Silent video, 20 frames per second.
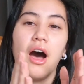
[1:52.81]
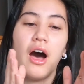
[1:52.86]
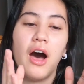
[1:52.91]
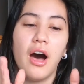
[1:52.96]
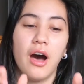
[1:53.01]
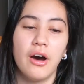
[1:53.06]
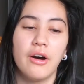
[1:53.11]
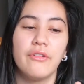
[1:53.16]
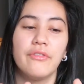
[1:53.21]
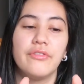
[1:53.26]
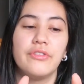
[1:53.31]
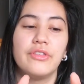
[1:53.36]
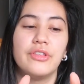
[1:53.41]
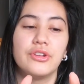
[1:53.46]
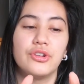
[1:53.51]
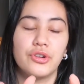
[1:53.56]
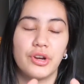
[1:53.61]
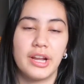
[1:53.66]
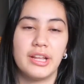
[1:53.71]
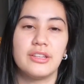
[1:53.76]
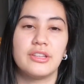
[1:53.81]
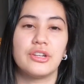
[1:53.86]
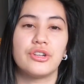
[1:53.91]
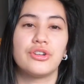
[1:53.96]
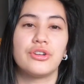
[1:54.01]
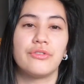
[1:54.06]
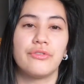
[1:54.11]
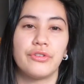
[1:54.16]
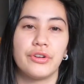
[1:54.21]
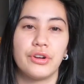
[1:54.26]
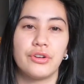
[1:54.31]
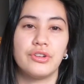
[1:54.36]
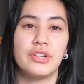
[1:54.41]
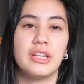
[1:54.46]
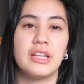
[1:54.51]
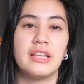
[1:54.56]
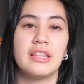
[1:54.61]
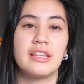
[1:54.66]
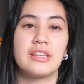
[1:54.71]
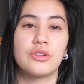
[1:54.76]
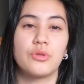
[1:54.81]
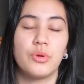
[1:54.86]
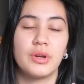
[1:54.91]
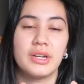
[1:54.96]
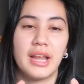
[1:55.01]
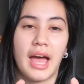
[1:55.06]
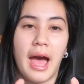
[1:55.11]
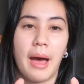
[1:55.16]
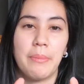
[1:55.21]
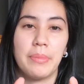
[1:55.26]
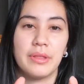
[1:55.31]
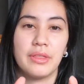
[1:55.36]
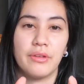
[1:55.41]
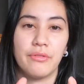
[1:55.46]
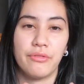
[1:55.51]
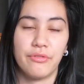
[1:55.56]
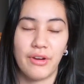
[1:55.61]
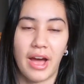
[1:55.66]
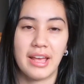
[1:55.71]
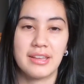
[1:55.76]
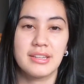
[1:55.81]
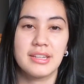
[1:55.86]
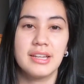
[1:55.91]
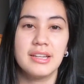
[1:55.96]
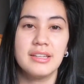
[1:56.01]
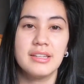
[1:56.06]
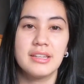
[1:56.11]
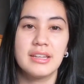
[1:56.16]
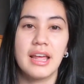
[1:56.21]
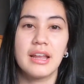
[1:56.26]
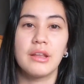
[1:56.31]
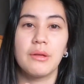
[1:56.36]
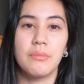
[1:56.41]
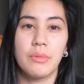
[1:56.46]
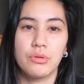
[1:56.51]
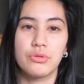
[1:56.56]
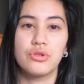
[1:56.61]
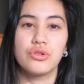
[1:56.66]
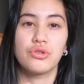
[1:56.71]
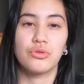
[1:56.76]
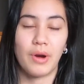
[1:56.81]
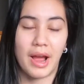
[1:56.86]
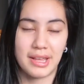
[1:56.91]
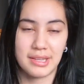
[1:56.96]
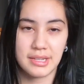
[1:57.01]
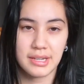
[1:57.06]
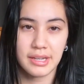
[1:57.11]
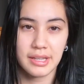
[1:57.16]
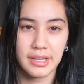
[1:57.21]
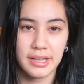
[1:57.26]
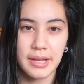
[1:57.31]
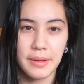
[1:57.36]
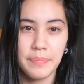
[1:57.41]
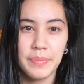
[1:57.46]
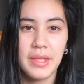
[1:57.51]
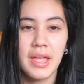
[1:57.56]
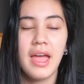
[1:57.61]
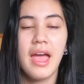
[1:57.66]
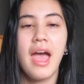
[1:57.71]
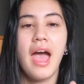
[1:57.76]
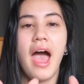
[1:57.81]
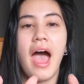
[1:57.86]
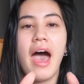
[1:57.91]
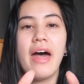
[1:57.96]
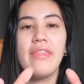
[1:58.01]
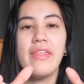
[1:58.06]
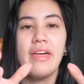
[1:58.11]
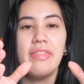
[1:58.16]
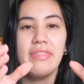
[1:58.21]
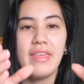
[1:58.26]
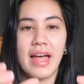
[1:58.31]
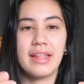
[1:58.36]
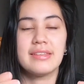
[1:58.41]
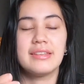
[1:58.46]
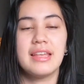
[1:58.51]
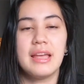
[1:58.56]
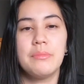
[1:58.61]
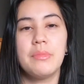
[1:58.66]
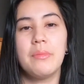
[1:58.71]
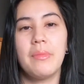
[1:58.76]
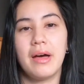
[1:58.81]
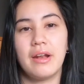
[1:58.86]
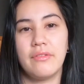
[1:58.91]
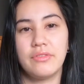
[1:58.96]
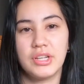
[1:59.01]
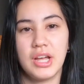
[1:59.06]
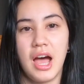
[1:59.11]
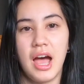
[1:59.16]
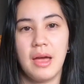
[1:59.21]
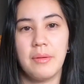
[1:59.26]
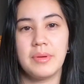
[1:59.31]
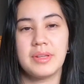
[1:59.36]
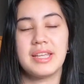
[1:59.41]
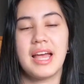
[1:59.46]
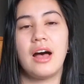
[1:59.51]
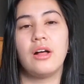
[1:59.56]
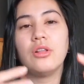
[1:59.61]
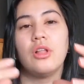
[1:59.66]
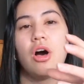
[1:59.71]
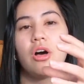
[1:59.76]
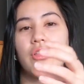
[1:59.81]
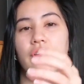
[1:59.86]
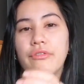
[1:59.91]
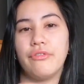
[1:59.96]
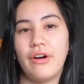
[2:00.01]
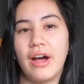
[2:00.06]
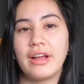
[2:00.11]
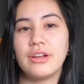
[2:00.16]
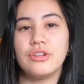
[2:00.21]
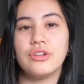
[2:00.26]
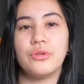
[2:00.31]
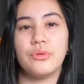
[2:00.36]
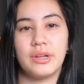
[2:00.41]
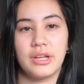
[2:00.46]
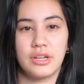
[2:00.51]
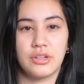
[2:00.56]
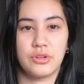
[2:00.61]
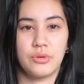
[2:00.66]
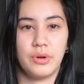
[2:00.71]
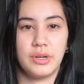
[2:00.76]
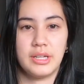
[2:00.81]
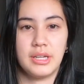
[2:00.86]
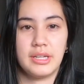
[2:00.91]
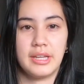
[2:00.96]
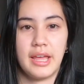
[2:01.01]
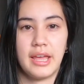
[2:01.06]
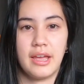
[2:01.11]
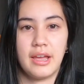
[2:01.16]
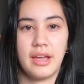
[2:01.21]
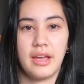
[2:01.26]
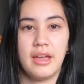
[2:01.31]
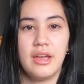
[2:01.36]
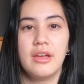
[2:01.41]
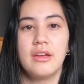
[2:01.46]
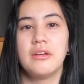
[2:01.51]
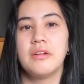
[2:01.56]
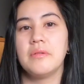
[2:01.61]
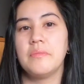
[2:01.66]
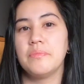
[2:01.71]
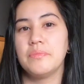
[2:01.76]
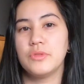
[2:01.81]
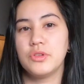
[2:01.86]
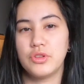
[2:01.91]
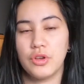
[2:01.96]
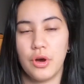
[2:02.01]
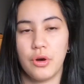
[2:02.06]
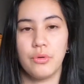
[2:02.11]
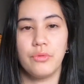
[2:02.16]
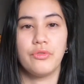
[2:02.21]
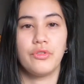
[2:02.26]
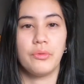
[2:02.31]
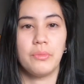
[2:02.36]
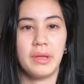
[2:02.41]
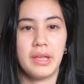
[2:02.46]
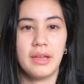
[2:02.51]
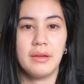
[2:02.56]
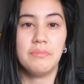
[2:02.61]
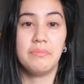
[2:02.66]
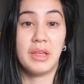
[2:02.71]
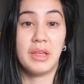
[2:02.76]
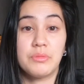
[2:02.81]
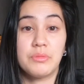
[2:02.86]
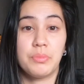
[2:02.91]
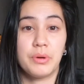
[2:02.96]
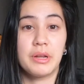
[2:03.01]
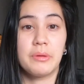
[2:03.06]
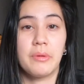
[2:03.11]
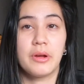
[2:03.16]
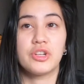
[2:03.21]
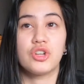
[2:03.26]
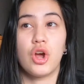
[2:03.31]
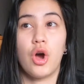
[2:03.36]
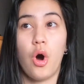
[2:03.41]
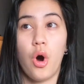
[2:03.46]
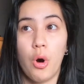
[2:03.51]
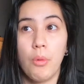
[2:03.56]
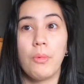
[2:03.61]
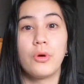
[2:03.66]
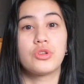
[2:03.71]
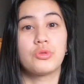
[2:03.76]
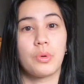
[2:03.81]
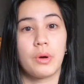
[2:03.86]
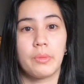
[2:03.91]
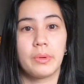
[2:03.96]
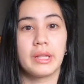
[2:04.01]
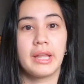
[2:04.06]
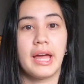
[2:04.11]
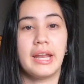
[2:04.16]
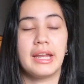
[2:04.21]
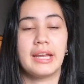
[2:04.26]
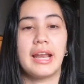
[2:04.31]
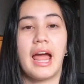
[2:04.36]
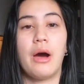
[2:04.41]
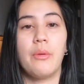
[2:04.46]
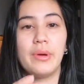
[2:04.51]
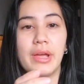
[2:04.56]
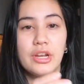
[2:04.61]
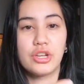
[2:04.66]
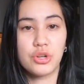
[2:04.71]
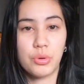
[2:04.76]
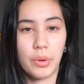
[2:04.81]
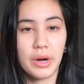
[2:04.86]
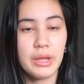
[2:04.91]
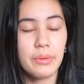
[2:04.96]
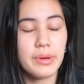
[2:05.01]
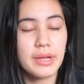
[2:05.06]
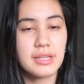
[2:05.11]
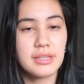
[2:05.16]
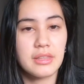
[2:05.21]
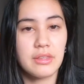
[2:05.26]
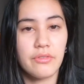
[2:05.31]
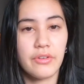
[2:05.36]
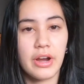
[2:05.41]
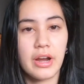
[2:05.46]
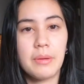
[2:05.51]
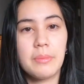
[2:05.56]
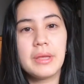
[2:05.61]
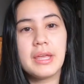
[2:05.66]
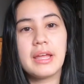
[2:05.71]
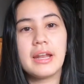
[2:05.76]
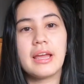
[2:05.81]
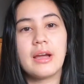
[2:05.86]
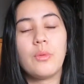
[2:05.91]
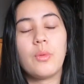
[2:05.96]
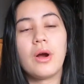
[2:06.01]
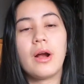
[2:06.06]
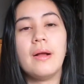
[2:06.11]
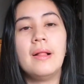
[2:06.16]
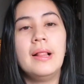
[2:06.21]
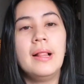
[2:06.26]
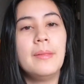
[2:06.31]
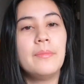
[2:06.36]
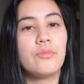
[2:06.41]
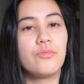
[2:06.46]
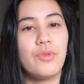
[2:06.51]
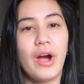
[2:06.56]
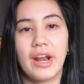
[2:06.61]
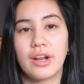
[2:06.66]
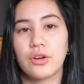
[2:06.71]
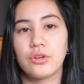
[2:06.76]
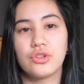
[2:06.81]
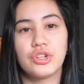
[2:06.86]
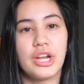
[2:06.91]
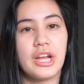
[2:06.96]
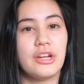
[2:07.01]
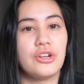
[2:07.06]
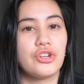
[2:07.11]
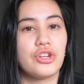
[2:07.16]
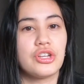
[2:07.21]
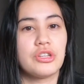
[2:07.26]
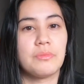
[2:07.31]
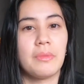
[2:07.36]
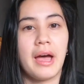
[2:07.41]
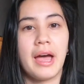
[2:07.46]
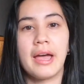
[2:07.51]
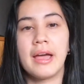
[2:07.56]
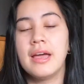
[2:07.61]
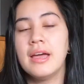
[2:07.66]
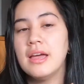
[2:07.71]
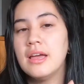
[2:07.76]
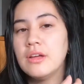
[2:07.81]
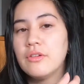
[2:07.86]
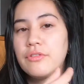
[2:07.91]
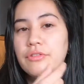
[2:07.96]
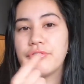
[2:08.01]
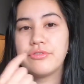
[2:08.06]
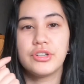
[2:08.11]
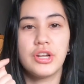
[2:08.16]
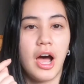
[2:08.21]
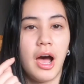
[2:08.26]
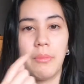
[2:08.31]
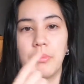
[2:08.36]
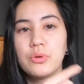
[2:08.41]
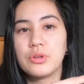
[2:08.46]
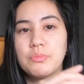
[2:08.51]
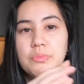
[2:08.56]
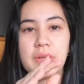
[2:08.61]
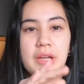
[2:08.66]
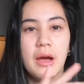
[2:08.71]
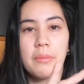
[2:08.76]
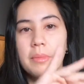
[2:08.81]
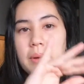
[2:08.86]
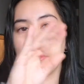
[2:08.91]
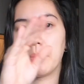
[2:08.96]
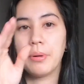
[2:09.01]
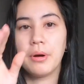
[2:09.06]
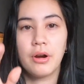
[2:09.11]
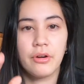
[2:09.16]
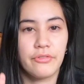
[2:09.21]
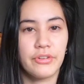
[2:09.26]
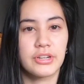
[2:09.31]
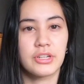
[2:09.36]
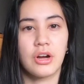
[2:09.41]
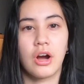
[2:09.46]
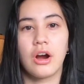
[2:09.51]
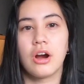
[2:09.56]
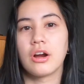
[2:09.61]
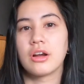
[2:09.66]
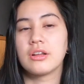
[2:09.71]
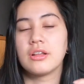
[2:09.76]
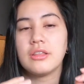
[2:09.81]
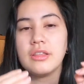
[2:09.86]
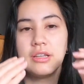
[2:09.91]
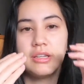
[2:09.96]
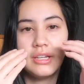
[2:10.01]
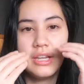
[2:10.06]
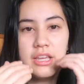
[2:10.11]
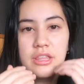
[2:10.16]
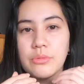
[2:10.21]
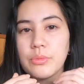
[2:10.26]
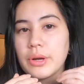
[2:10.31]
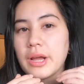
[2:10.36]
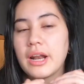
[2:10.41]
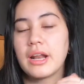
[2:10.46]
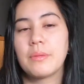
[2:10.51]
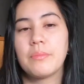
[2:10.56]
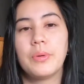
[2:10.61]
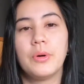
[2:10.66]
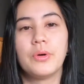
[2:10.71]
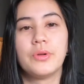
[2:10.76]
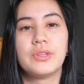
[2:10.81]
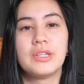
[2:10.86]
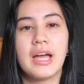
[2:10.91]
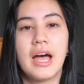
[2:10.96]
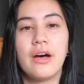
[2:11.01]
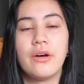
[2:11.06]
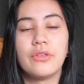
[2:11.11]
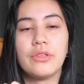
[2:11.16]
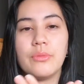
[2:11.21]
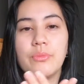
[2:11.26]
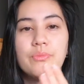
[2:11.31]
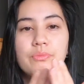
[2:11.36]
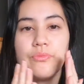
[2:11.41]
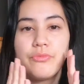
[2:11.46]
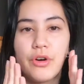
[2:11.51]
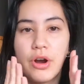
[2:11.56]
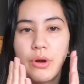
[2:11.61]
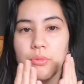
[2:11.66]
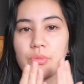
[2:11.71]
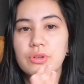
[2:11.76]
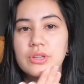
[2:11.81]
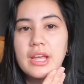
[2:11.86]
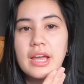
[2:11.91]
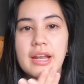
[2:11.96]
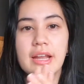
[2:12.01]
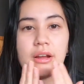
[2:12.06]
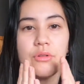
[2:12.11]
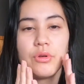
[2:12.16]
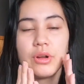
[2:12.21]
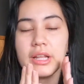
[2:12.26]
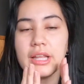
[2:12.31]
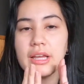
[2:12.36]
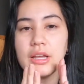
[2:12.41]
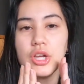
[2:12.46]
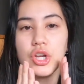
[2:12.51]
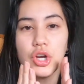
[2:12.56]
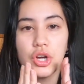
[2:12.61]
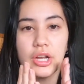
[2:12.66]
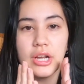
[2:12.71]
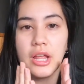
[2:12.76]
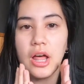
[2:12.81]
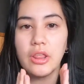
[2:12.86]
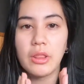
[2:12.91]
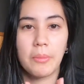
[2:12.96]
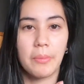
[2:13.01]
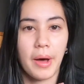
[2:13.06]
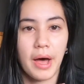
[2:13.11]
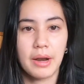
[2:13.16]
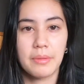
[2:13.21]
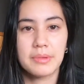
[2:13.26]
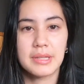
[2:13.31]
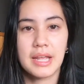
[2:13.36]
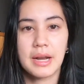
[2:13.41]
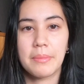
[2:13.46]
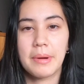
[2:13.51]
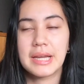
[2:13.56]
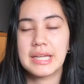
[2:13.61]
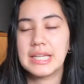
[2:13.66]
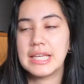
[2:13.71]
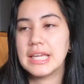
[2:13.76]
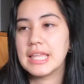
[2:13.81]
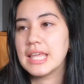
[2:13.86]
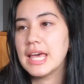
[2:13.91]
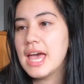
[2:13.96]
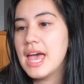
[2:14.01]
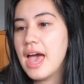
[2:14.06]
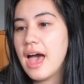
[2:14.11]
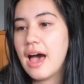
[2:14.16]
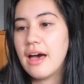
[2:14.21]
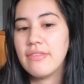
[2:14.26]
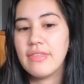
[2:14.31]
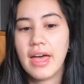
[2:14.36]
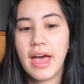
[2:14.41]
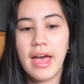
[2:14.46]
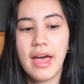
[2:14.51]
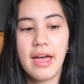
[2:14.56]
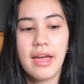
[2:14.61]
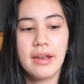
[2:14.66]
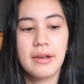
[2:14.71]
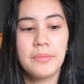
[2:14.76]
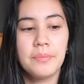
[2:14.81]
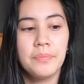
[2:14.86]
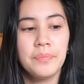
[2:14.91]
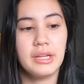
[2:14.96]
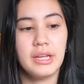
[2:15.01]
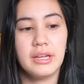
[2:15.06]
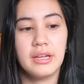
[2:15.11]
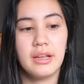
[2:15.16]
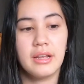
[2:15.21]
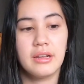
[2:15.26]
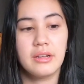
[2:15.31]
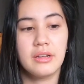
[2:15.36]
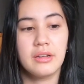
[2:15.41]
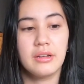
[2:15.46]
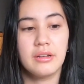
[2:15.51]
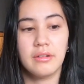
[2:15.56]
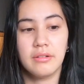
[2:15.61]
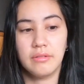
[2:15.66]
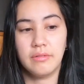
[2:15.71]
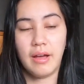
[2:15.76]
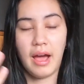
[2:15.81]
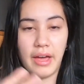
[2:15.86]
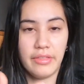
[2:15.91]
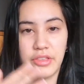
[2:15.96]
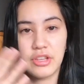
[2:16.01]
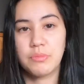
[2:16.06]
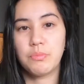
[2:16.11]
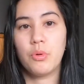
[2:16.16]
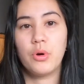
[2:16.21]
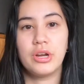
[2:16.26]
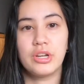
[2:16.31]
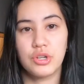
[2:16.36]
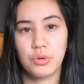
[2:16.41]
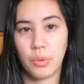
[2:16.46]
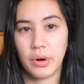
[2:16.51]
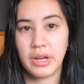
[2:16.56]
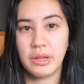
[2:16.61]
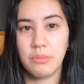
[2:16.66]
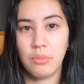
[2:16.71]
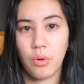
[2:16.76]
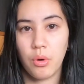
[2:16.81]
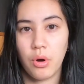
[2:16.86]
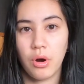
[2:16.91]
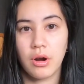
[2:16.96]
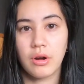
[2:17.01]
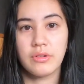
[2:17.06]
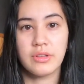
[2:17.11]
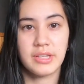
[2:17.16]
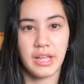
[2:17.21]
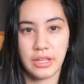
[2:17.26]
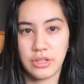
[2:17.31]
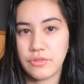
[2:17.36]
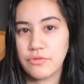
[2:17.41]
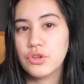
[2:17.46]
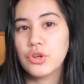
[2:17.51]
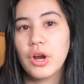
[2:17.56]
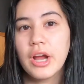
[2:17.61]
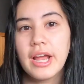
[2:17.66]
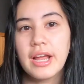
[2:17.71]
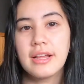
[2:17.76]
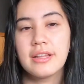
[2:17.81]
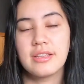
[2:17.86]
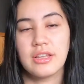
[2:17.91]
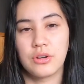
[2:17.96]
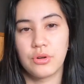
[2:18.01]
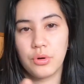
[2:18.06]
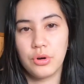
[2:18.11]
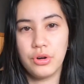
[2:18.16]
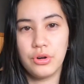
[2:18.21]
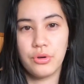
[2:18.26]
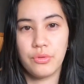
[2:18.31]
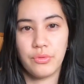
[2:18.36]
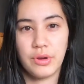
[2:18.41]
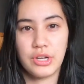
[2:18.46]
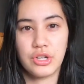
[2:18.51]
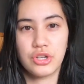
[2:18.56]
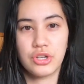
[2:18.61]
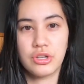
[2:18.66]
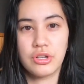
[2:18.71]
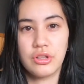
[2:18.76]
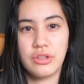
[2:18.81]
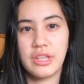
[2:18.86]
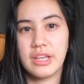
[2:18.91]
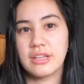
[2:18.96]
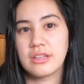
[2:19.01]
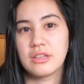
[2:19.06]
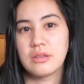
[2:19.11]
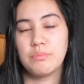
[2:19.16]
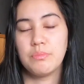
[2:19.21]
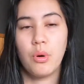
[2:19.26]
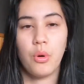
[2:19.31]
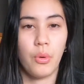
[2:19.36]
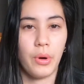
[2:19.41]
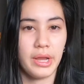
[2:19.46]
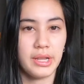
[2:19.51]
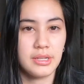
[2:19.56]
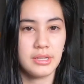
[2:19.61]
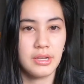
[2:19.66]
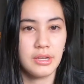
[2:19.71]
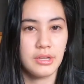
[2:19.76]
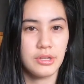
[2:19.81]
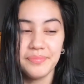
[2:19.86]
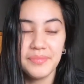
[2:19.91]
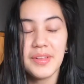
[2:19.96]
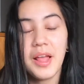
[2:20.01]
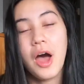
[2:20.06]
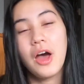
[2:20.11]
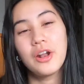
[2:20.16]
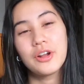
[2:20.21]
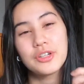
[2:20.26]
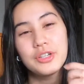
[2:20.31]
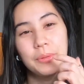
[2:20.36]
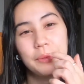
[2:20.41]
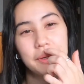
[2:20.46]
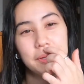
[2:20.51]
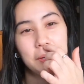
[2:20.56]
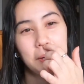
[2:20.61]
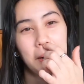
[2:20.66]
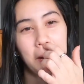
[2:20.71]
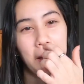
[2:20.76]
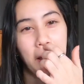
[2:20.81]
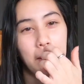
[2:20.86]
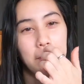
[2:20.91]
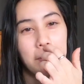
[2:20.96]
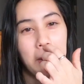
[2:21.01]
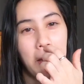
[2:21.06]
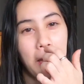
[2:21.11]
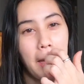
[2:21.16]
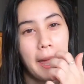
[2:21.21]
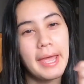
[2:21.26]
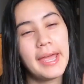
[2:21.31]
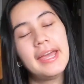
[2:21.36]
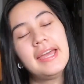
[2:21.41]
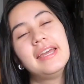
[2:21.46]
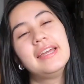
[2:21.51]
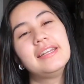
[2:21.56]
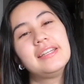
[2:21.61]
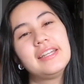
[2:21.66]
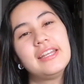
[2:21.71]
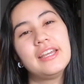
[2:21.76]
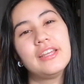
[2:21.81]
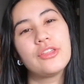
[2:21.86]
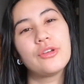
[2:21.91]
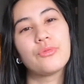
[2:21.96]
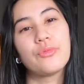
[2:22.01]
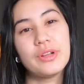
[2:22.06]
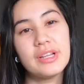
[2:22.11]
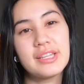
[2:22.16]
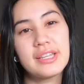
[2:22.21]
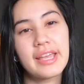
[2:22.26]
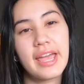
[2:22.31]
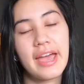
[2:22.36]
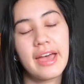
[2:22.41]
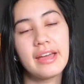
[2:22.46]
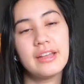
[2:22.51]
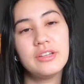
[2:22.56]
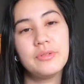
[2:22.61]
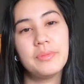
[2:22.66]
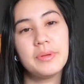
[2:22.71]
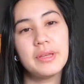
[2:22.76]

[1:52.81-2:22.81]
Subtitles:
of the transition for your teeth is going to happen the fastest and the most drastically. And then that same amount of time is how long the fine tuning is going to take. So for me, pretty much almost where we're landing now. We had 20 weeks at the very beginning where radical changes, my top was becoming a perfect arc, the teeth were getting pulled down, the front was getting really good on the bottom set of my teeth. And then we needed, at this point, 20 more sets of trays in order to reach this point. On October 3rd, I got my teeth rescanned